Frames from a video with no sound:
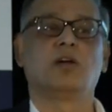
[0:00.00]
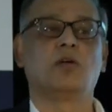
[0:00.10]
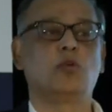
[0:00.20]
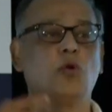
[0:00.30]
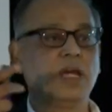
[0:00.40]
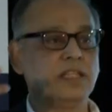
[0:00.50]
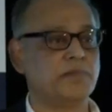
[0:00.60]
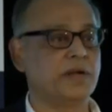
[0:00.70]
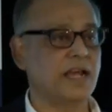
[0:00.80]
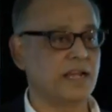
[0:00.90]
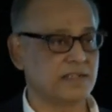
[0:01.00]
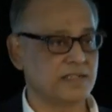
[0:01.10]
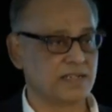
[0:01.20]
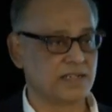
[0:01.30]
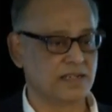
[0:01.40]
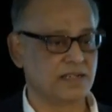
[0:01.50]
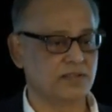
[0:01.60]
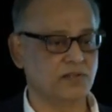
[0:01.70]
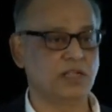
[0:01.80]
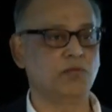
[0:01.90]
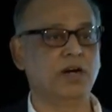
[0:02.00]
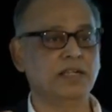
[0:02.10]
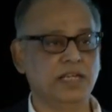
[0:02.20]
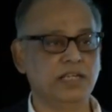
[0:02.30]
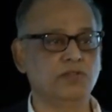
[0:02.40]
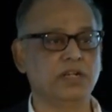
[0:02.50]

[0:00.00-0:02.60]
growing the brand so that one day you